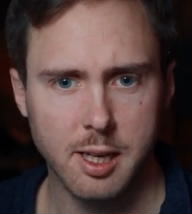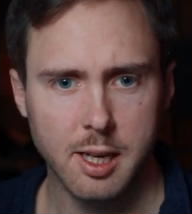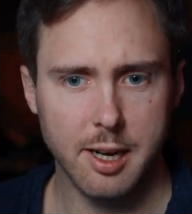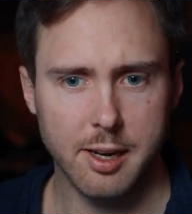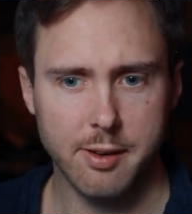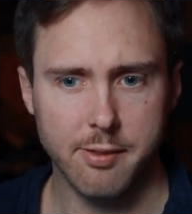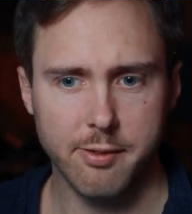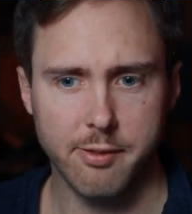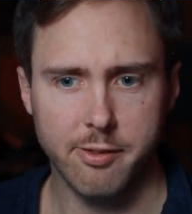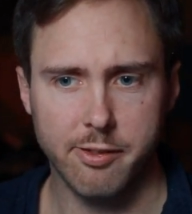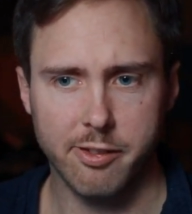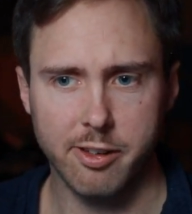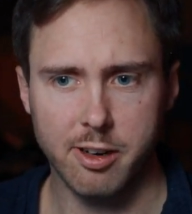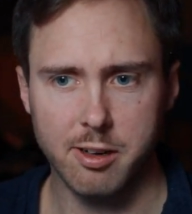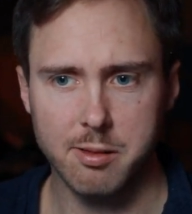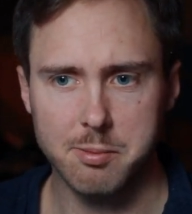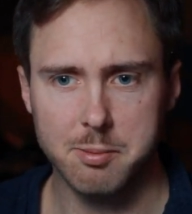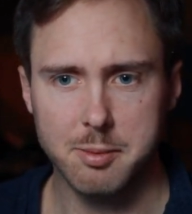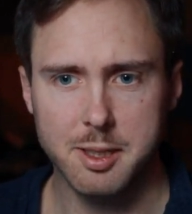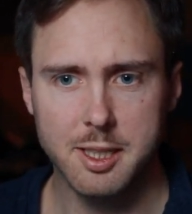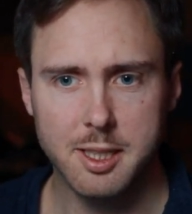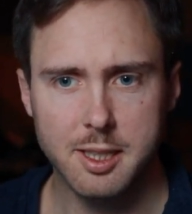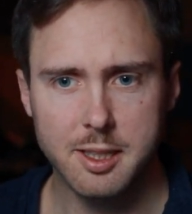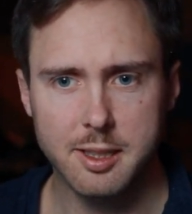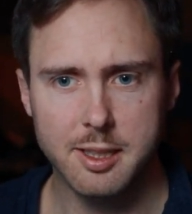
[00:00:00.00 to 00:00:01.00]
And for
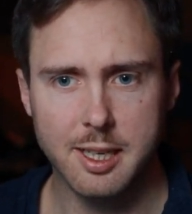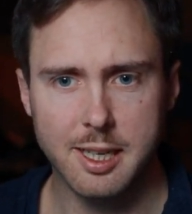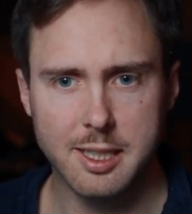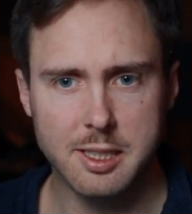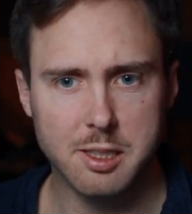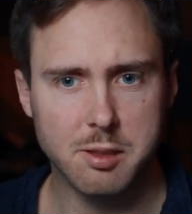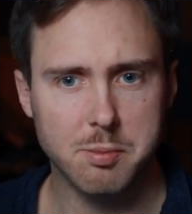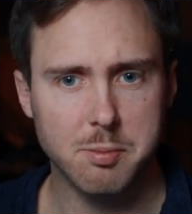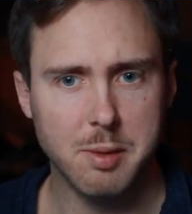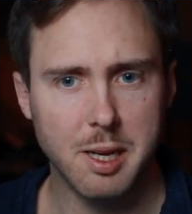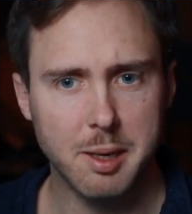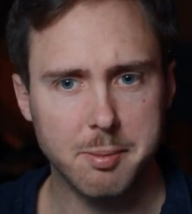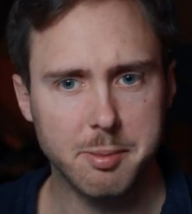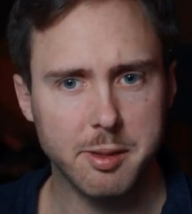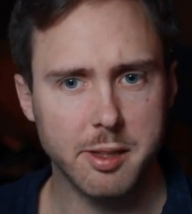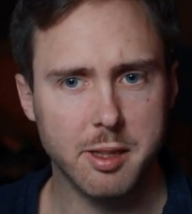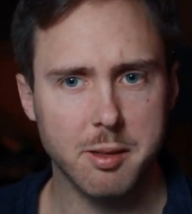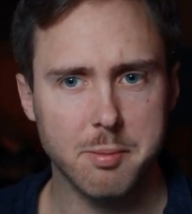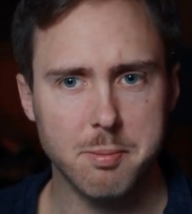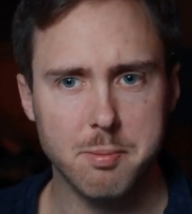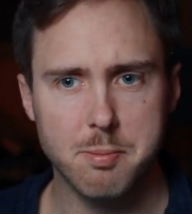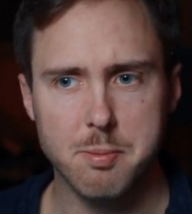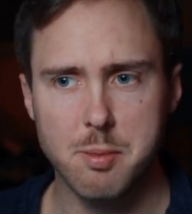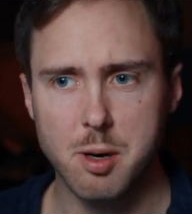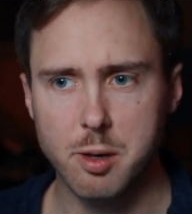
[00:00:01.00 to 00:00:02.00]
me, that's maybe the
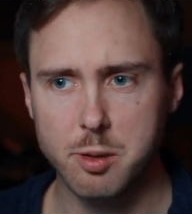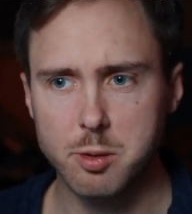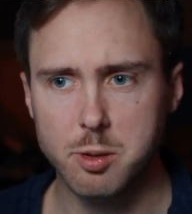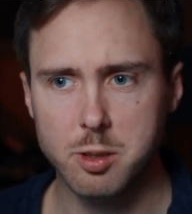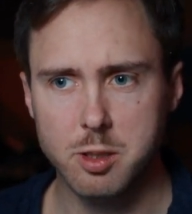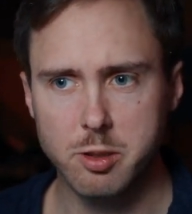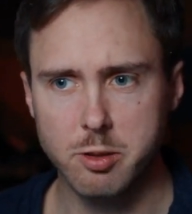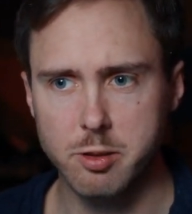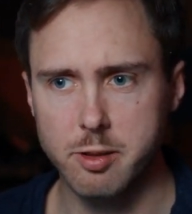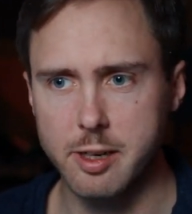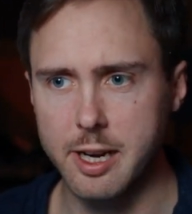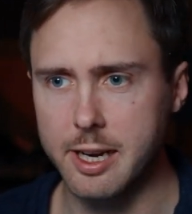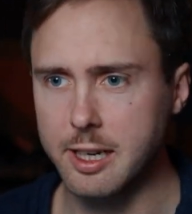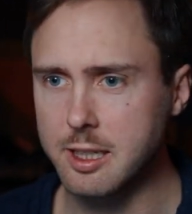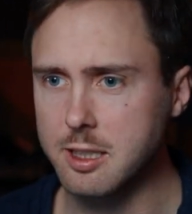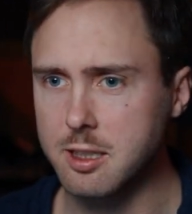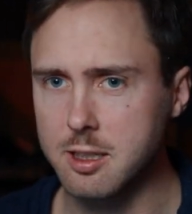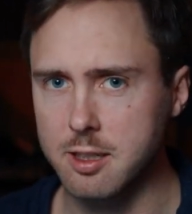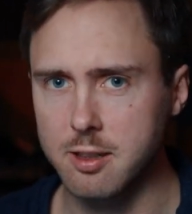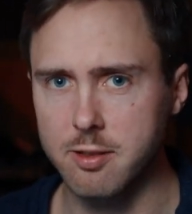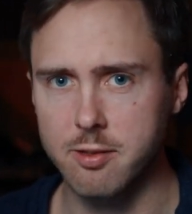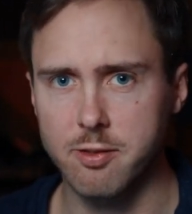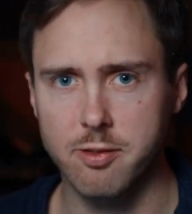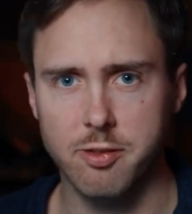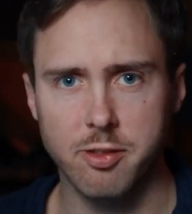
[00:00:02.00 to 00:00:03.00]
most
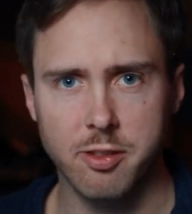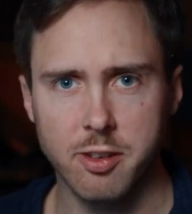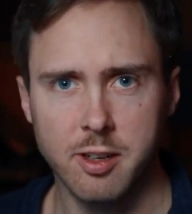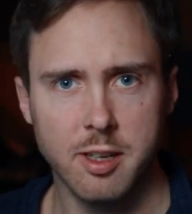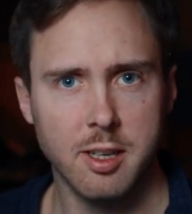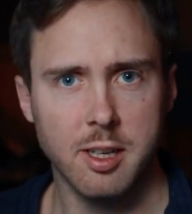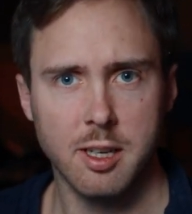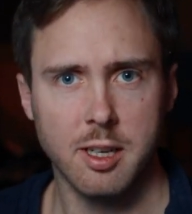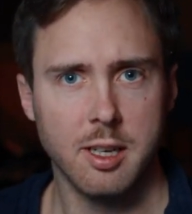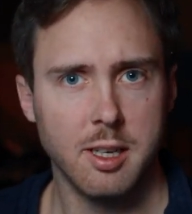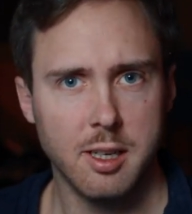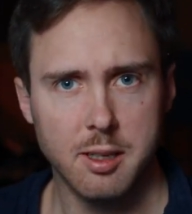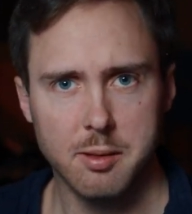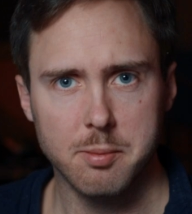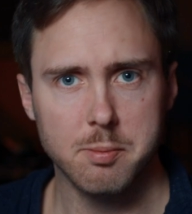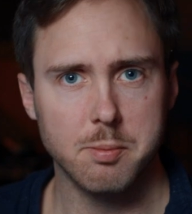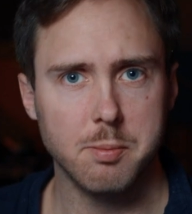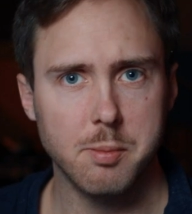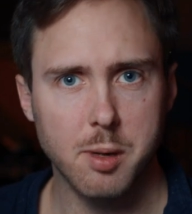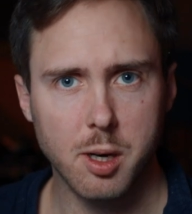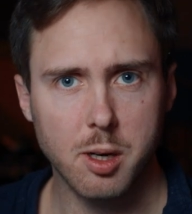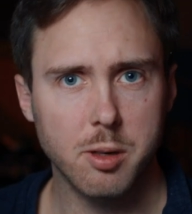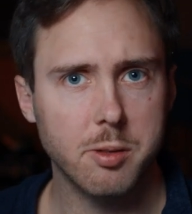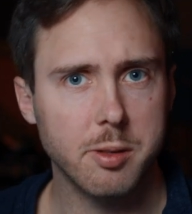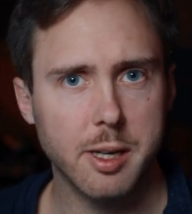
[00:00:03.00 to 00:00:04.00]
creative
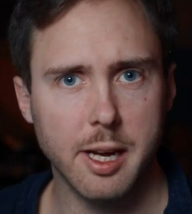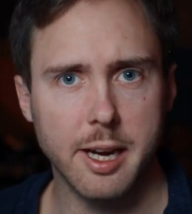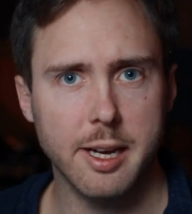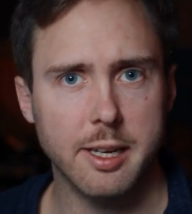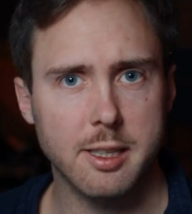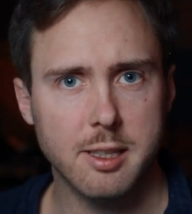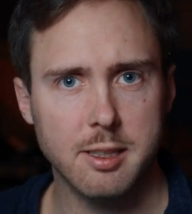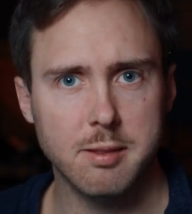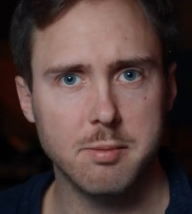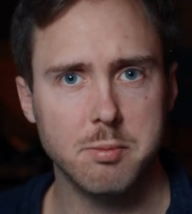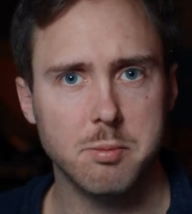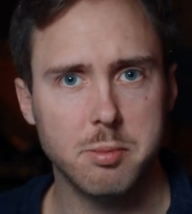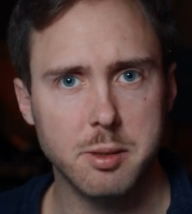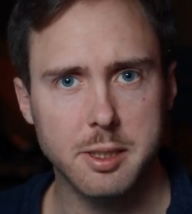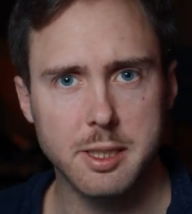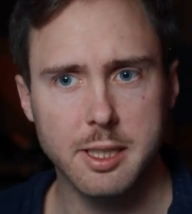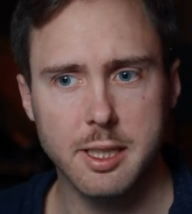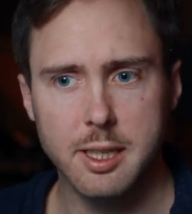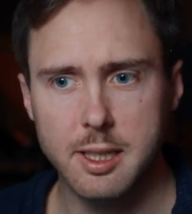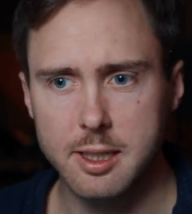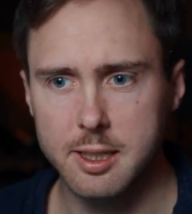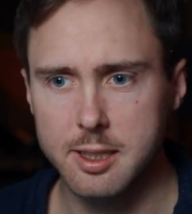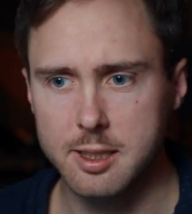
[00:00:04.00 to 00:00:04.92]
mode I can be in.